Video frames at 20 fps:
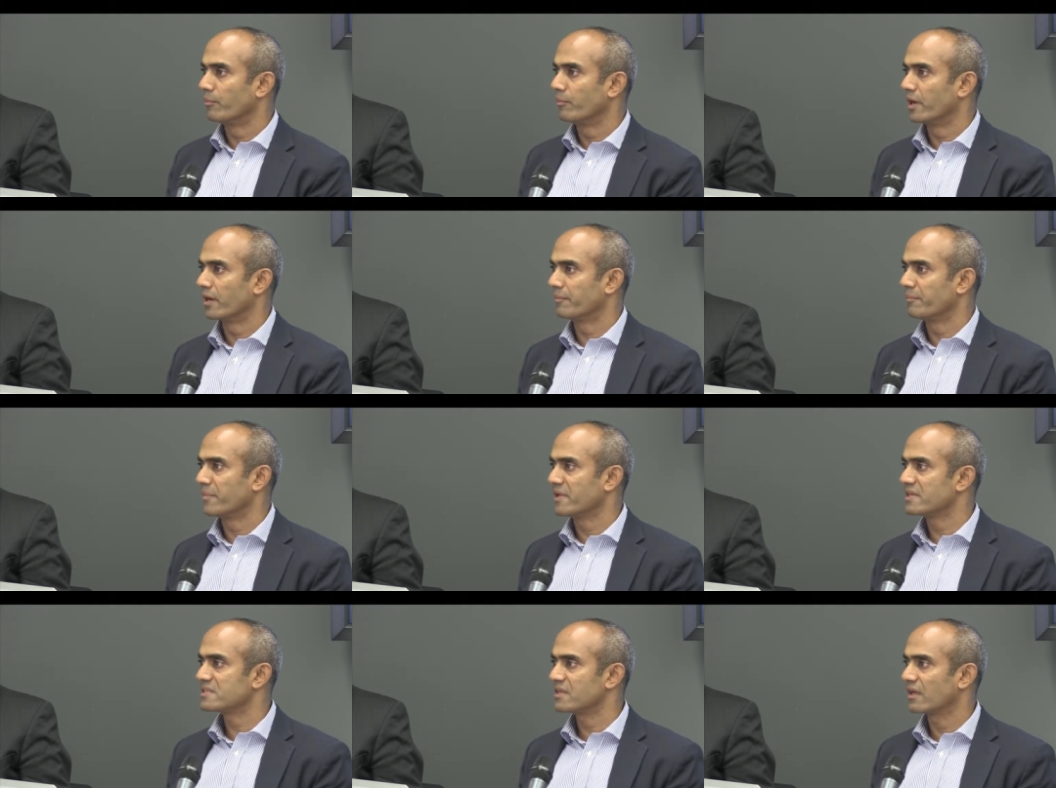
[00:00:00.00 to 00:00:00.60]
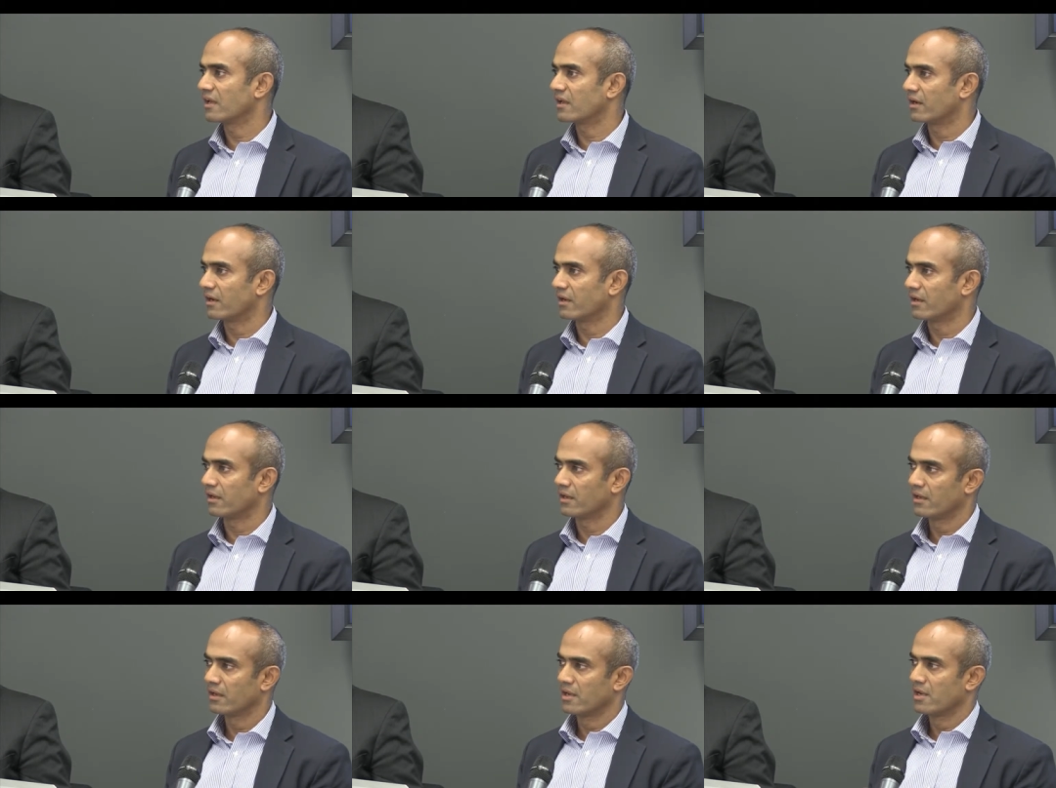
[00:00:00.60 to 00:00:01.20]
But
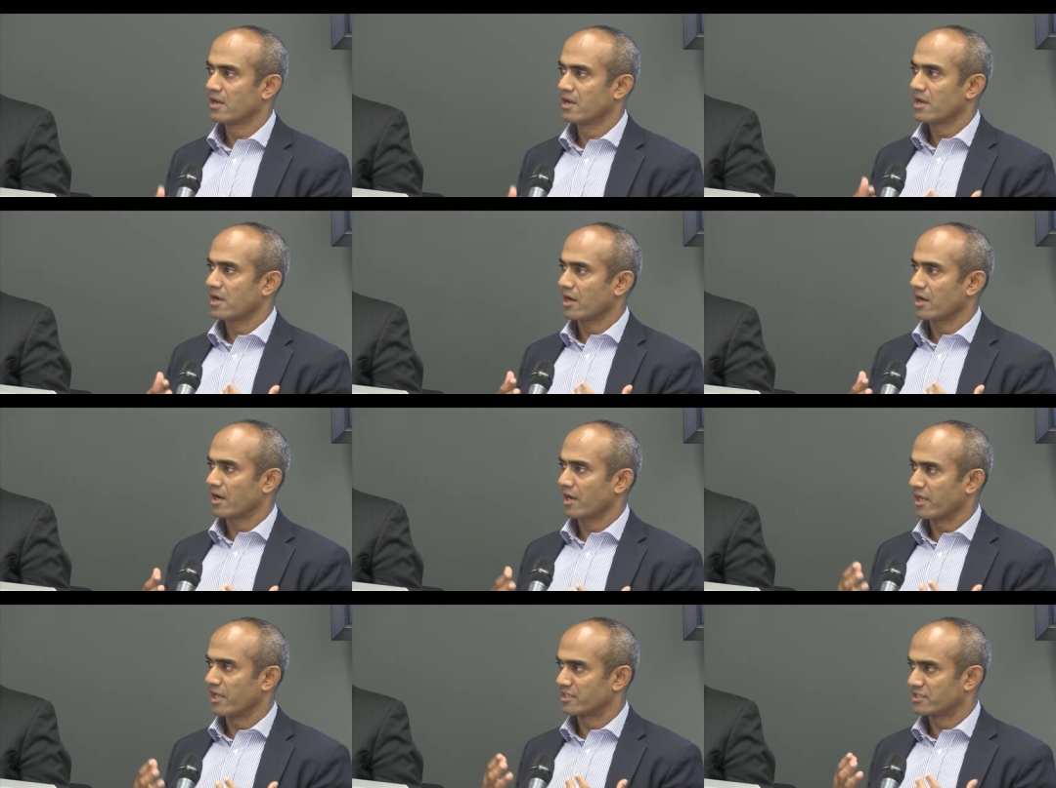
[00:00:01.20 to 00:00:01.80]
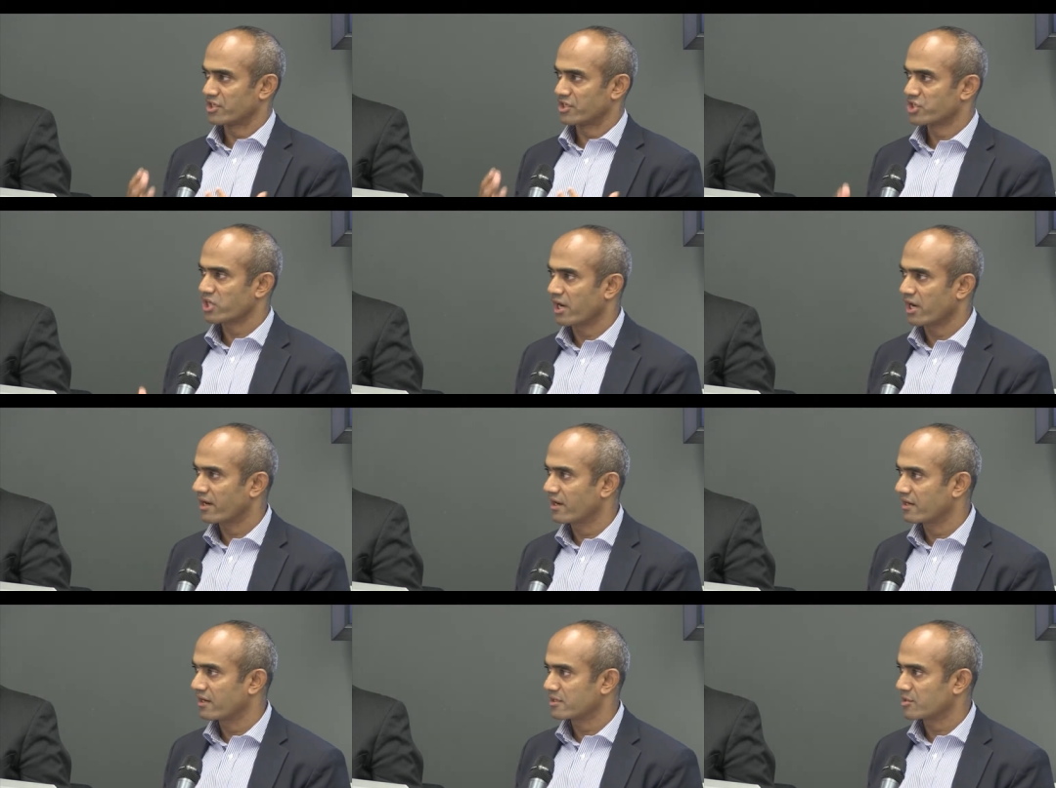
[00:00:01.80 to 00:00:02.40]
basically, it's a
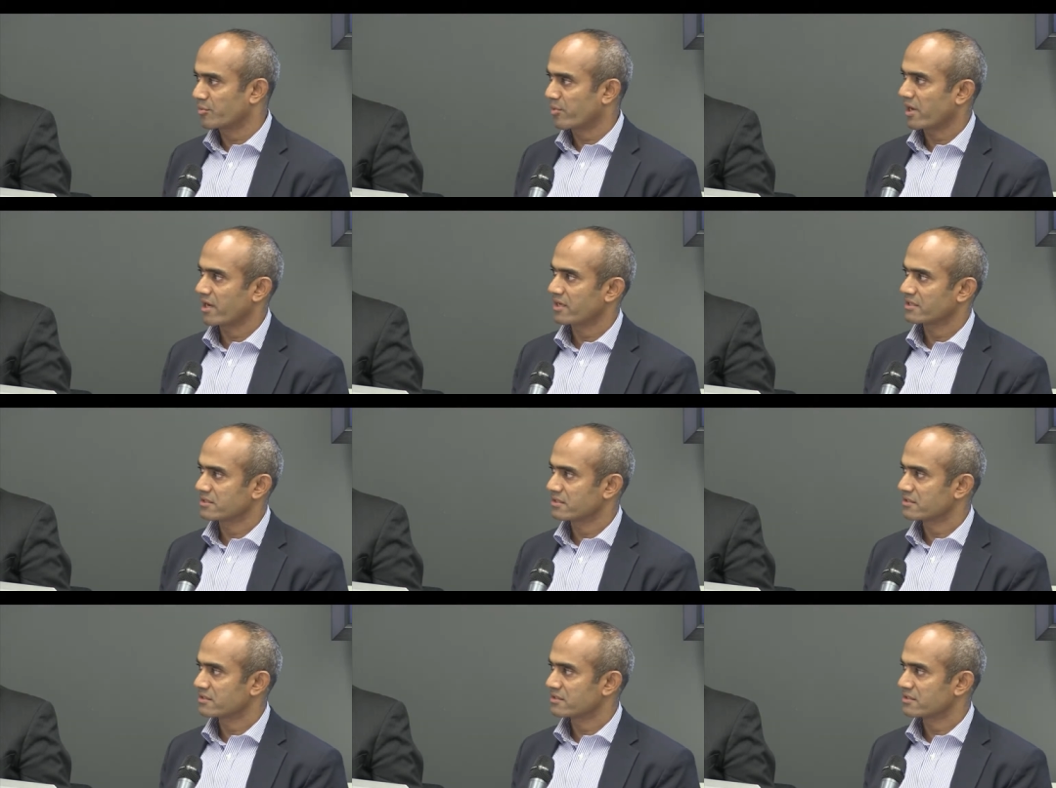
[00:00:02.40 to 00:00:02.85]
shared enterprise.